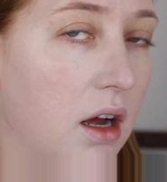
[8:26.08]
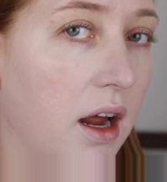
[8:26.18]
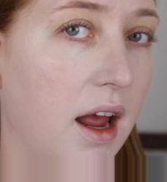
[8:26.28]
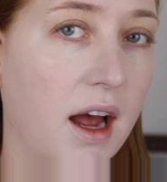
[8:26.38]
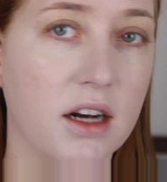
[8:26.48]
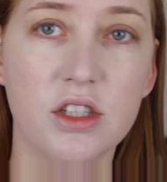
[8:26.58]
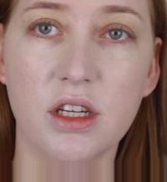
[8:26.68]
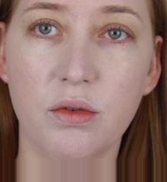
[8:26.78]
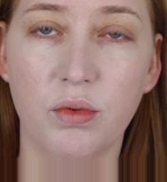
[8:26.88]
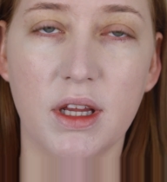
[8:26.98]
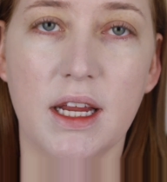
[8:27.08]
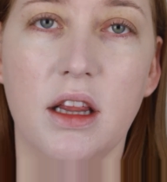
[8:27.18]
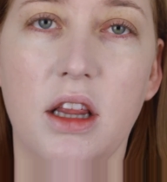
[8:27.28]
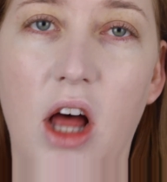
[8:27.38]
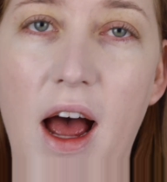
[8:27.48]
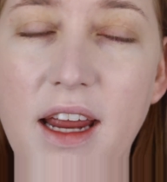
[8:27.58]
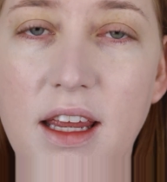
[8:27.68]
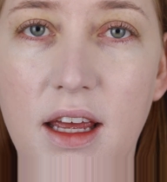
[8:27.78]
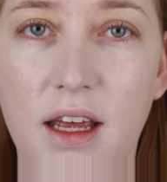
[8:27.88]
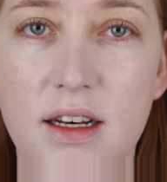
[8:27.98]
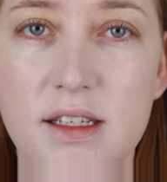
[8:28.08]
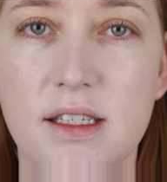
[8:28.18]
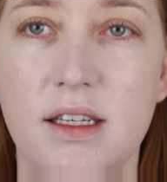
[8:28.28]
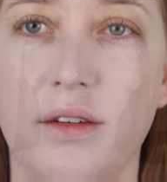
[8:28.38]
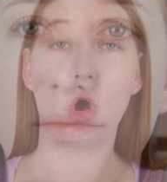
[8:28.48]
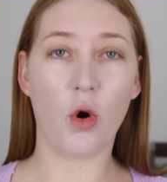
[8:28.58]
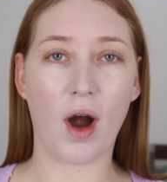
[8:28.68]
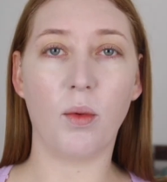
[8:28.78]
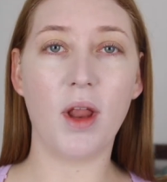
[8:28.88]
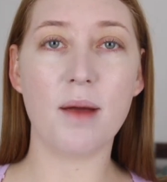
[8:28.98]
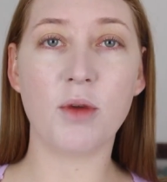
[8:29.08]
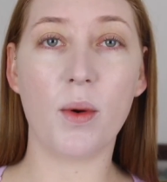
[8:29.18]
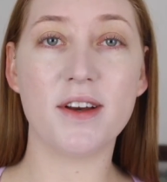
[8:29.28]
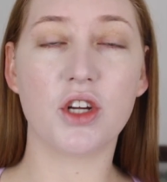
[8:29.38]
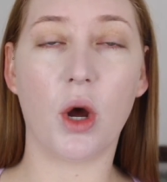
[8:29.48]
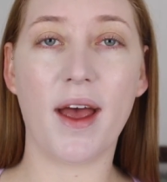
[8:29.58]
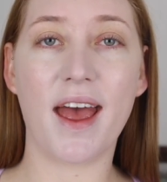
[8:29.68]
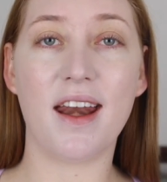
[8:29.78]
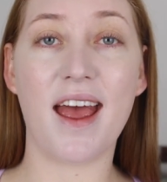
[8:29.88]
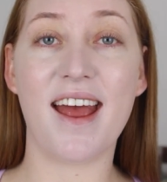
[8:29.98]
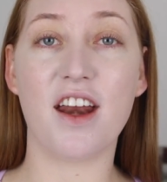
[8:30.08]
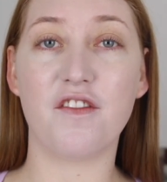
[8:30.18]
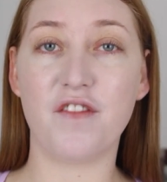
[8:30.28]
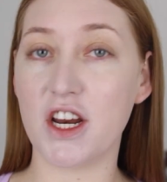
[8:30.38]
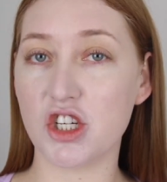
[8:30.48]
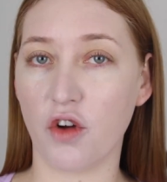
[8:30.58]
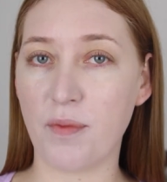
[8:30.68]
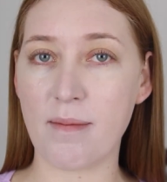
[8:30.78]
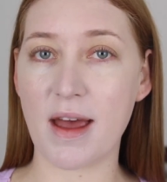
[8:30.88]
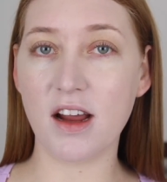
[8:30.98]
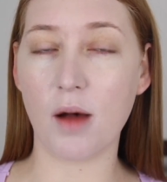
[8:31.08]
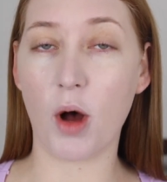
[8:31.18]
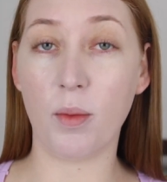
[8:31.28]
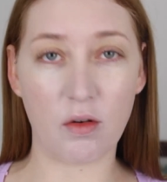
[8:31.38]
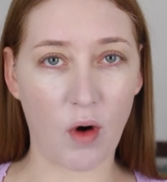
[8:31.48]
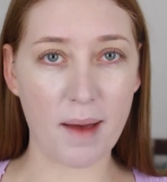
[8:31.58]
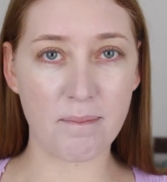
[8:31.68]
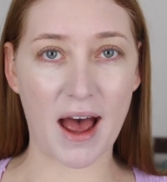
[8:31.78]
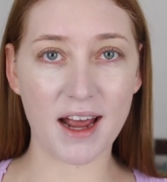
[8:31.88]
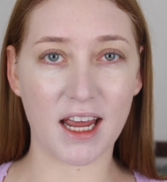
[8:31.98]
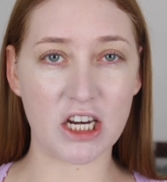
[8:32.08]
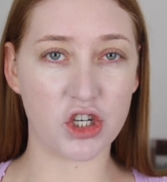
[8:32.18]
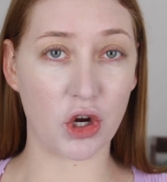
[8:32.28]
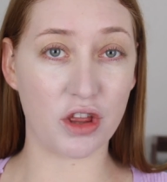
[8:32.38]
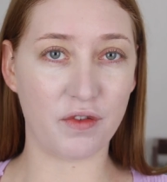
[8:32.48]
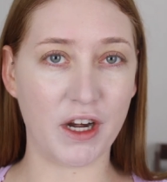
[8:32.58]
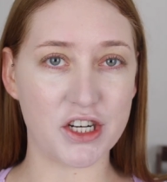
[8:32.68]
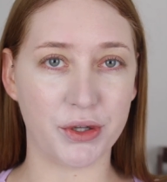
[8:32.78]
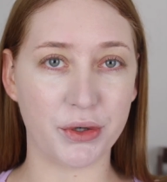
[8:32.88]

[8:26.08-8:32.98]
I actually really like it. All right, well, I'm going to go ahead and finish off my makeup. I'll be right back and show you the finished